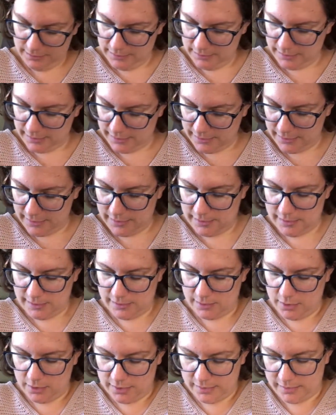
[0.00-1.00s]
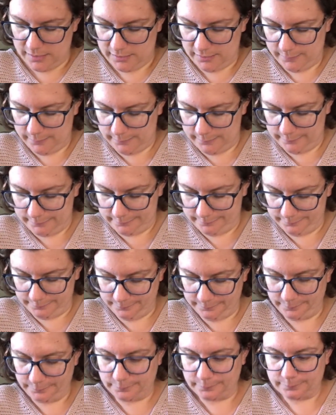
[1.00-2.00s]
because it's this awesome
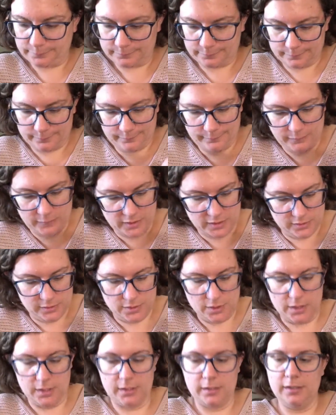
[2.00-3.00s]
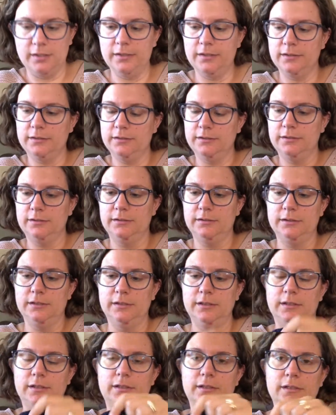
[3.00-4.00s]
dark
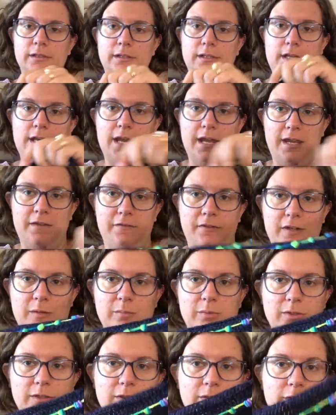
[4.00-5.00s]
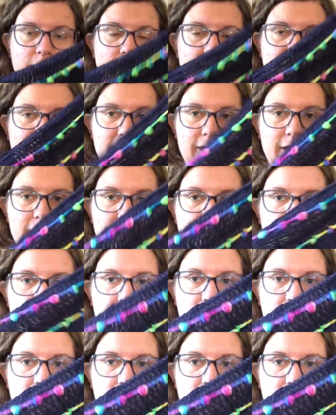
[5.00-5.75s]
navy blue, and then